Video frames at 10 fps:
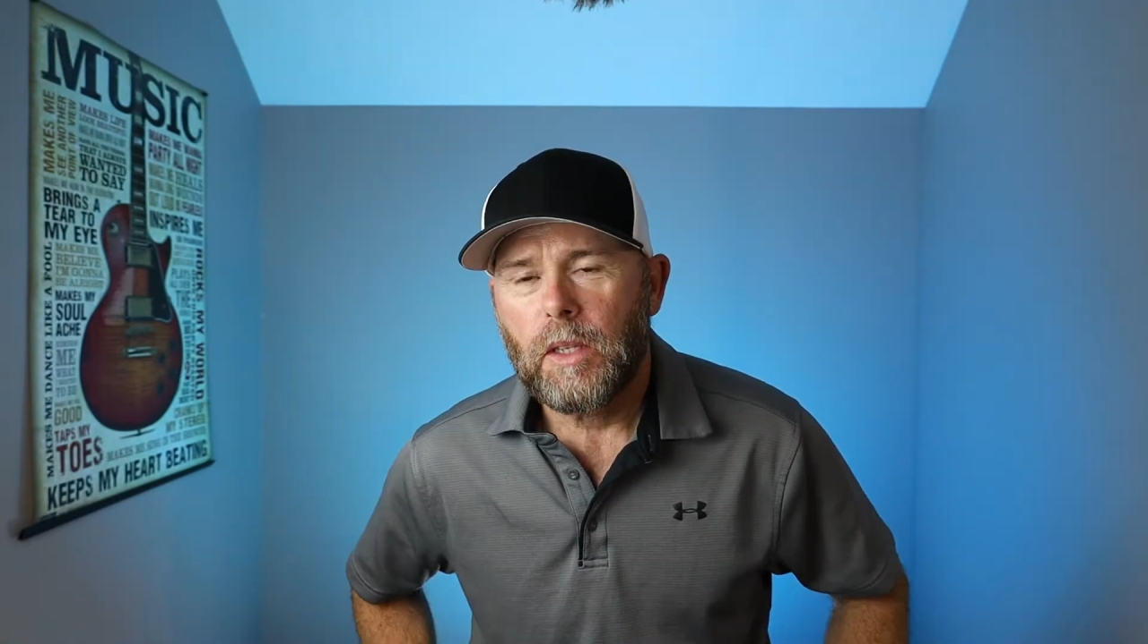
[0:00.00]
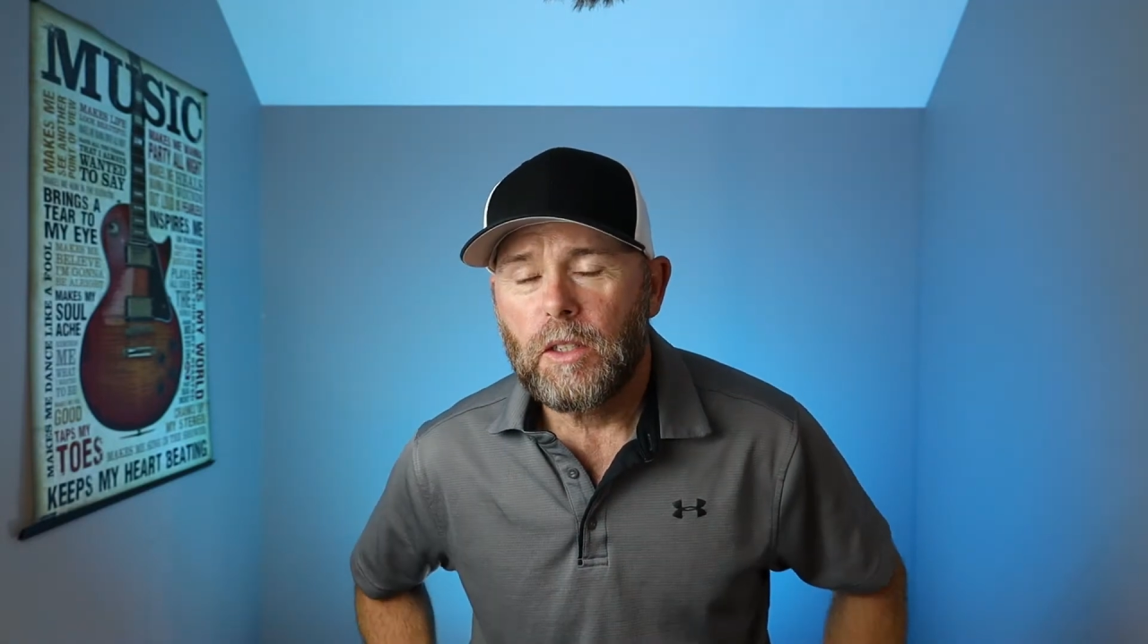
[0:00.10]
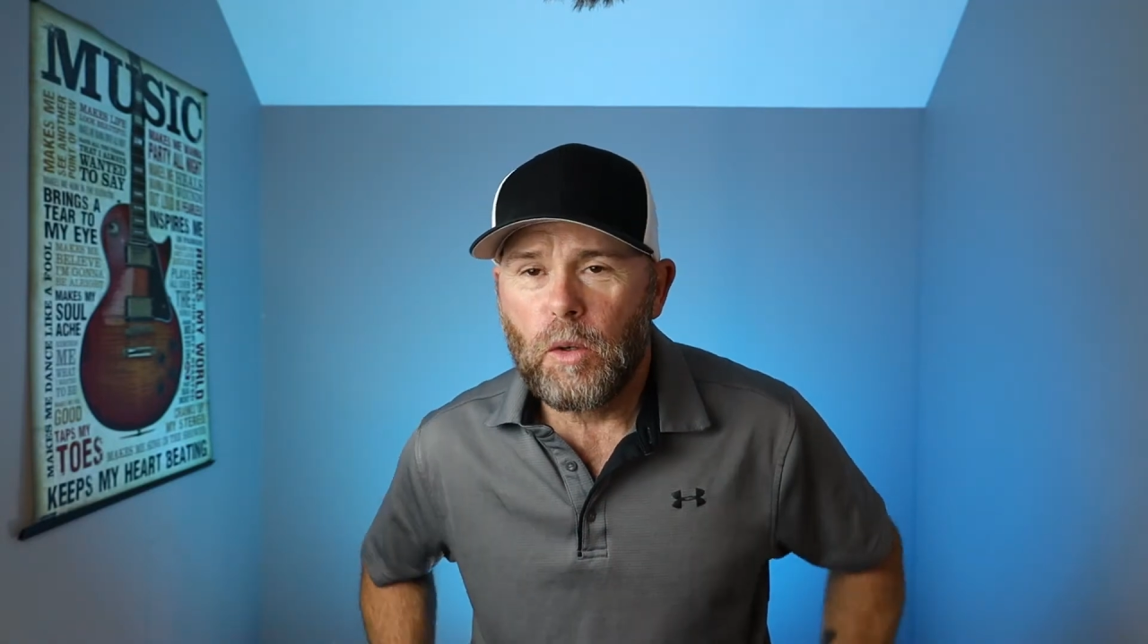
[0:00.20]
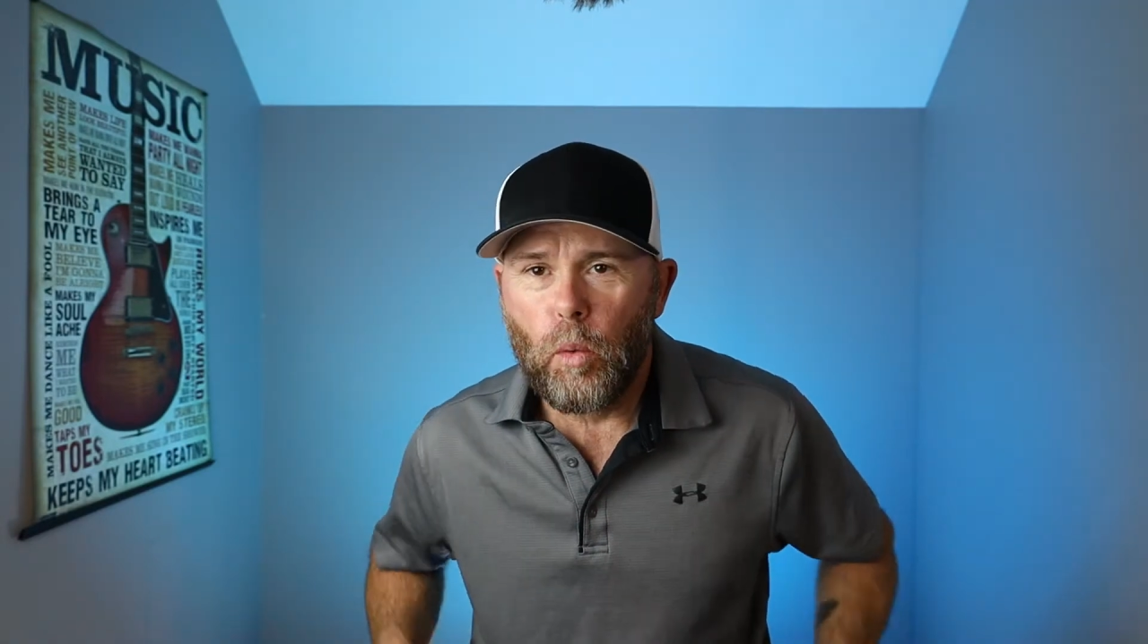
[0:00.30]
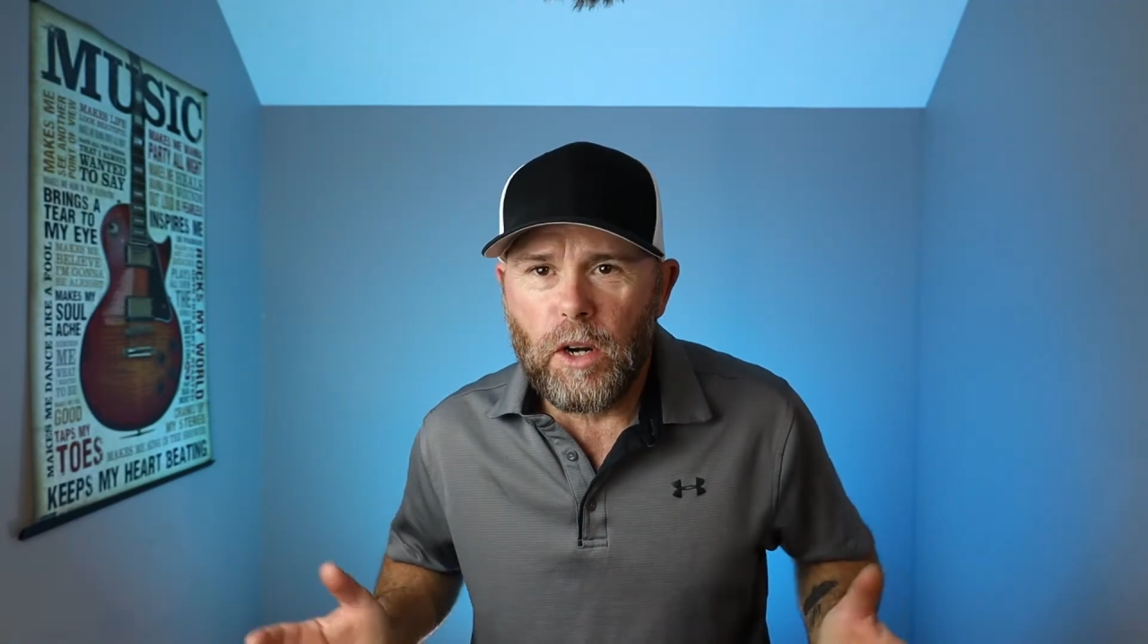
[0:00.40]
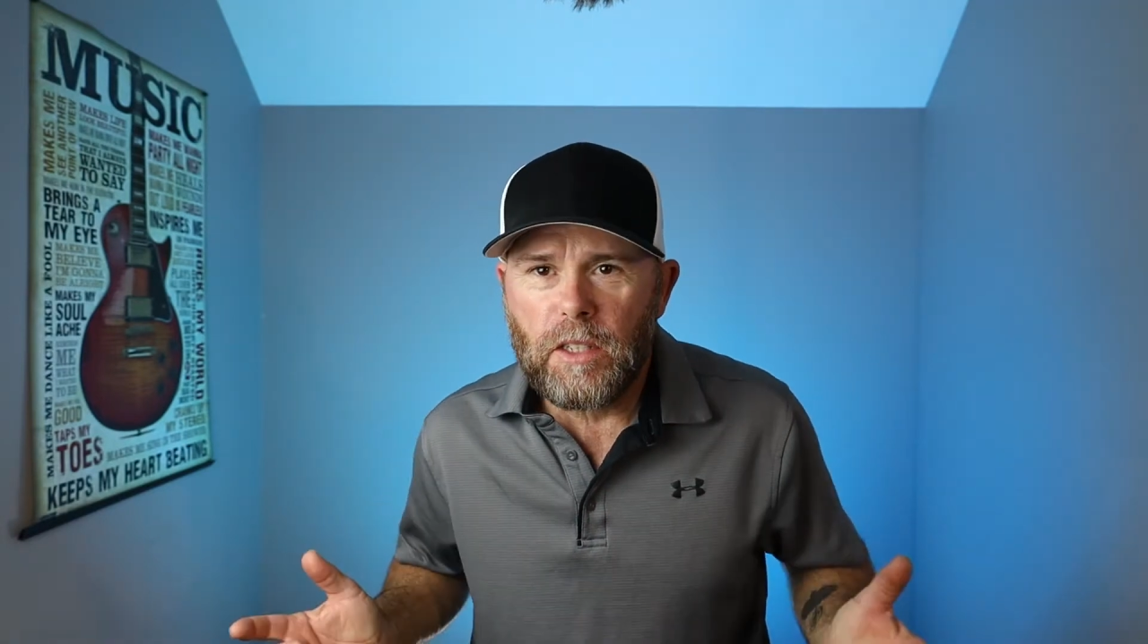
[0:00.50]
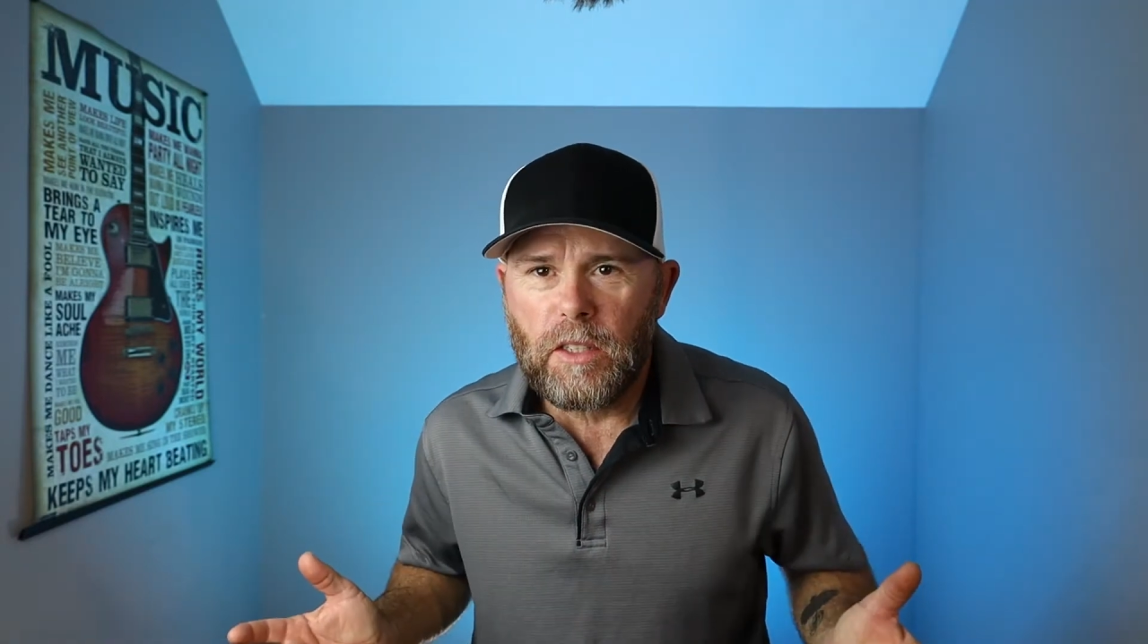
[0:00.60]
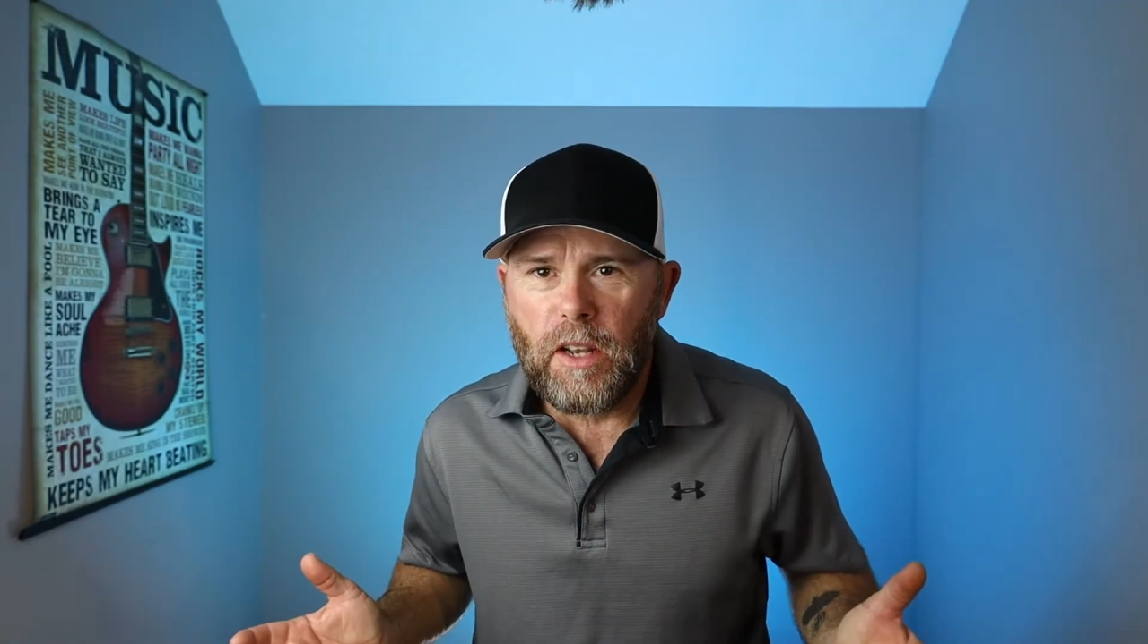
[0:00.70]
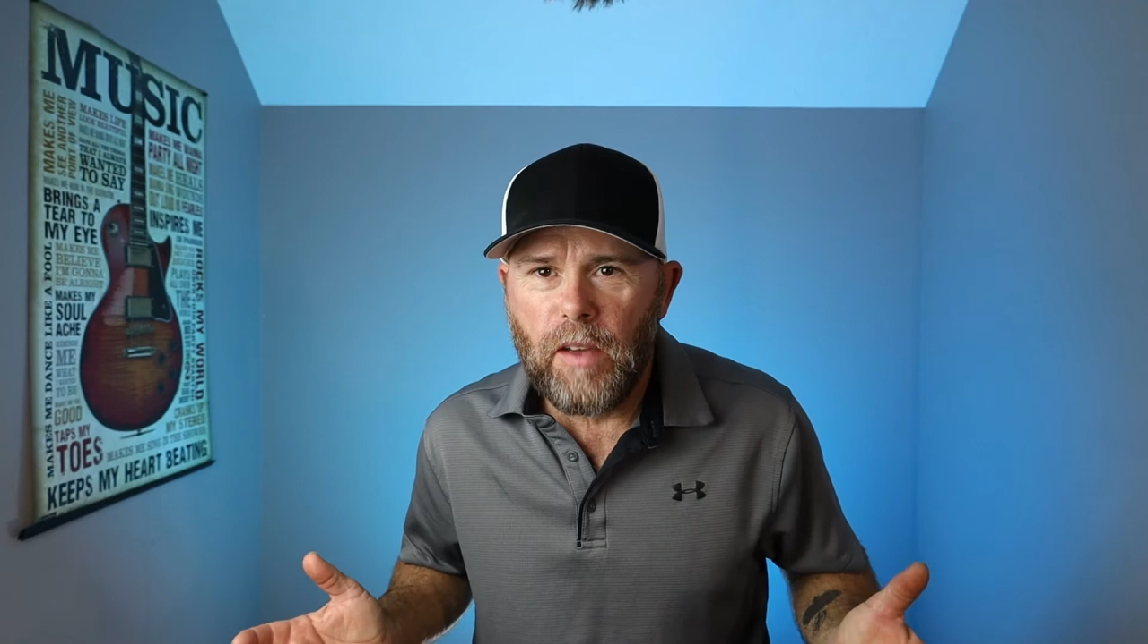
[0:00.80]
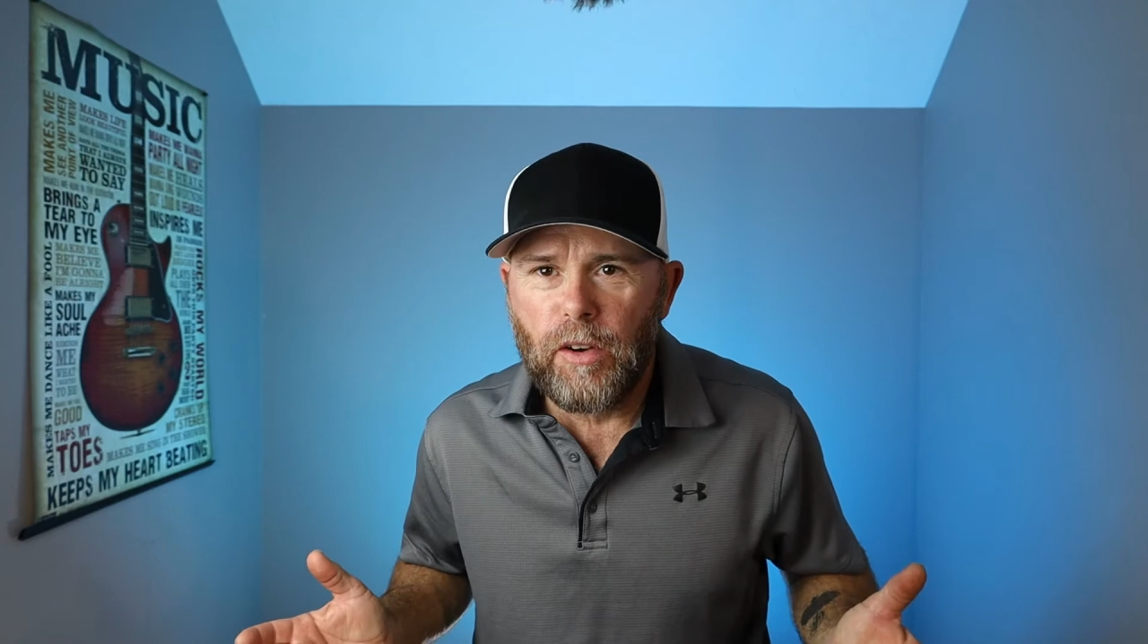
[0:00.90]
So what is
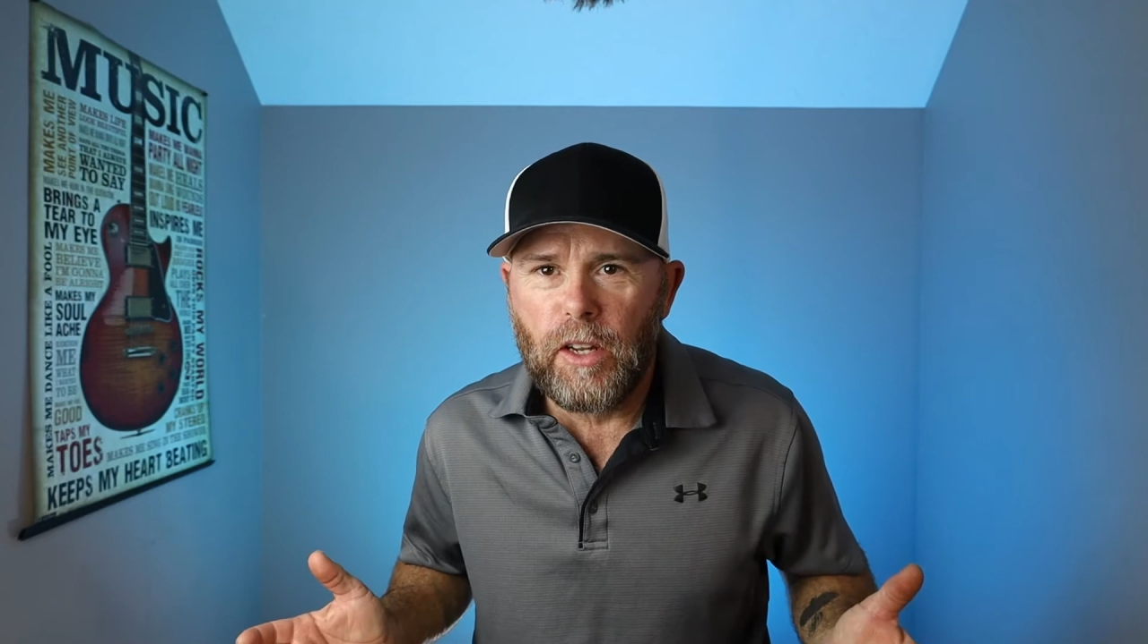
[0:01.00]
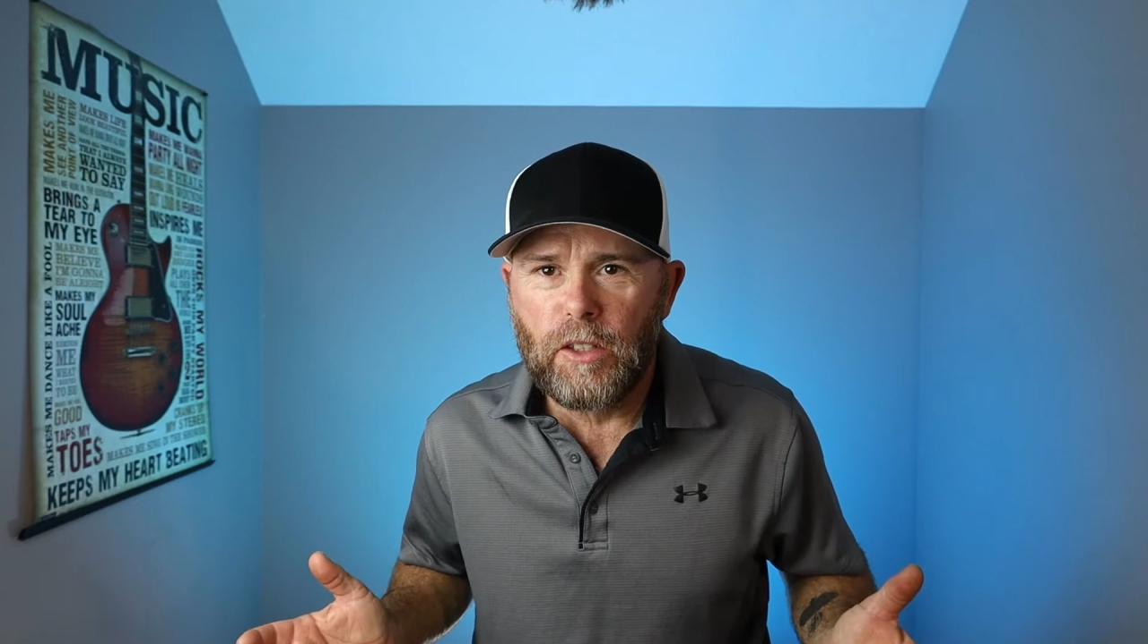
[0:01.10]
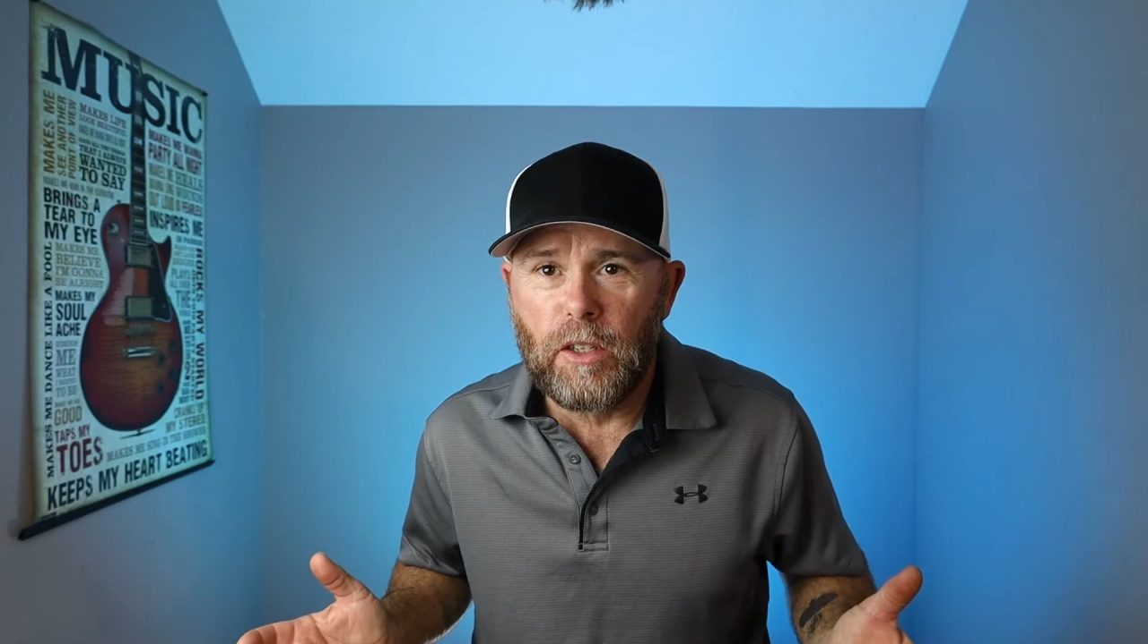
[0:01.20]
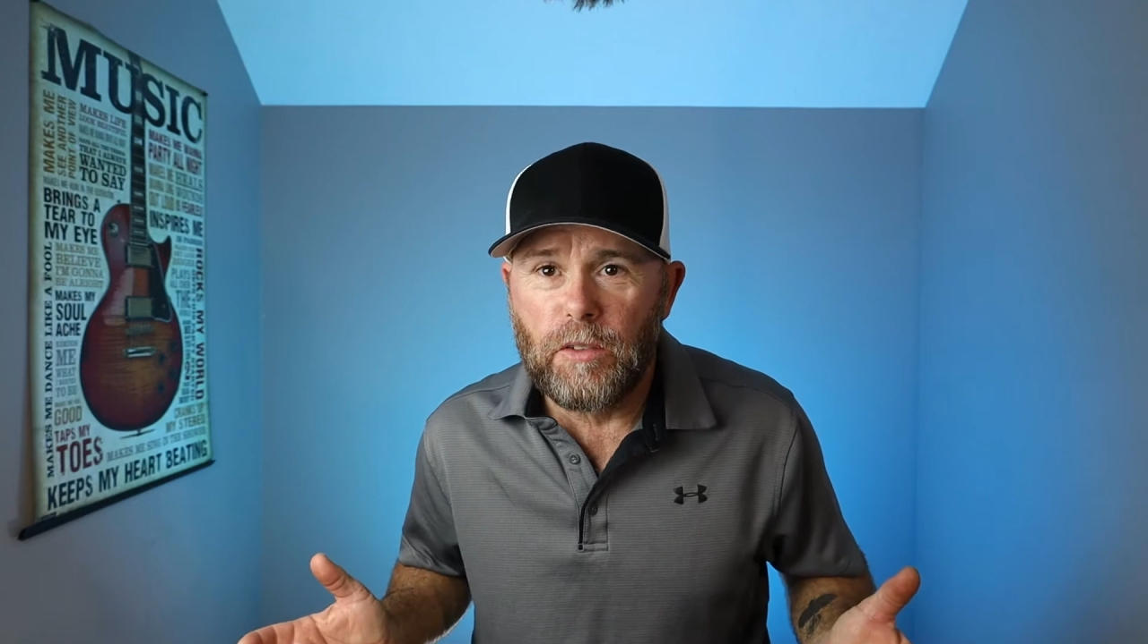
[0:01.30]
the definition